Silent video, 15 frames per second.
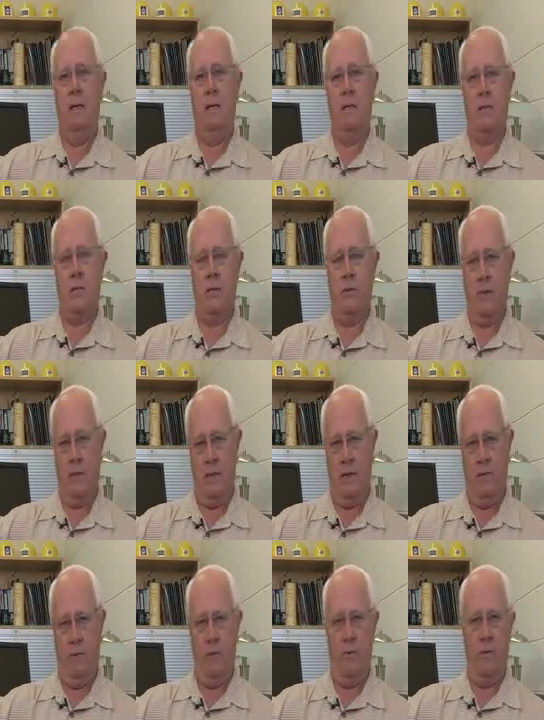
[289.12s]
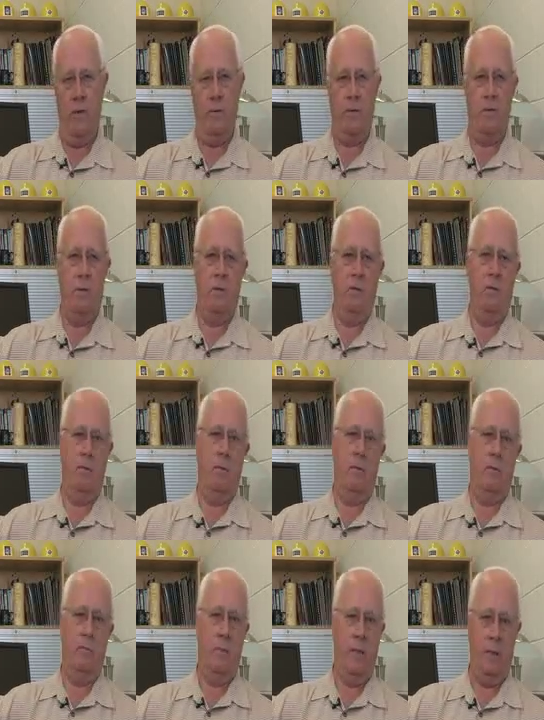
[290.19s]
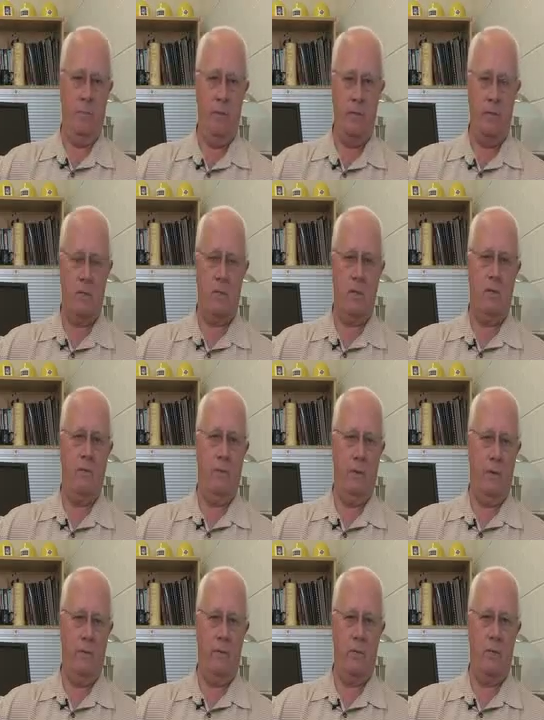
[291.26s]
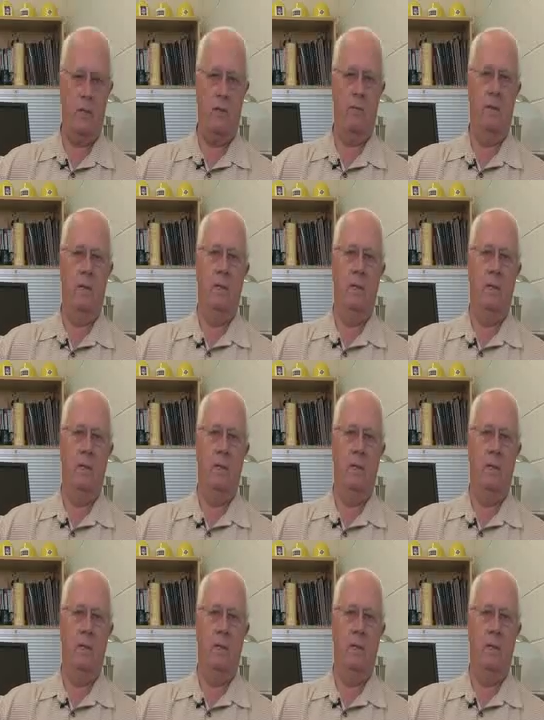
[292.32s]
And so again, if you go out to buy a piece of software off the shelf,